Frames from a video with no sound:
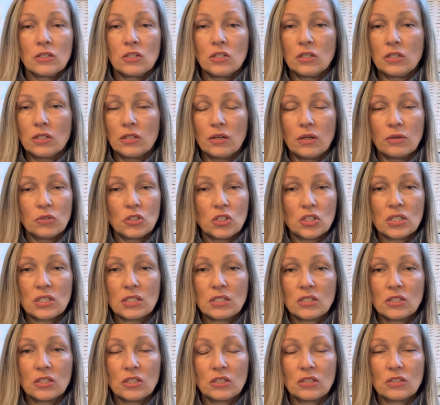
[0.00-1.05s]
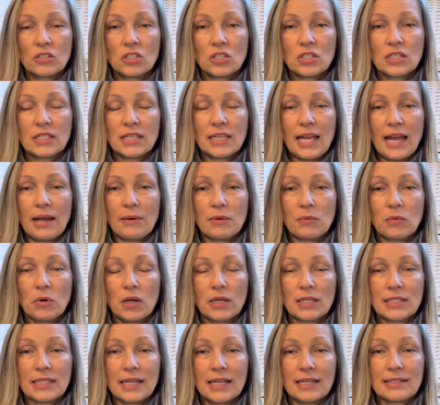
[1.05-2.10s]
you know, just see how it
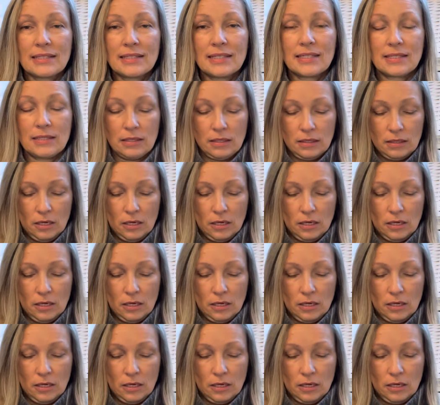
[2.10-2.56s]
works as this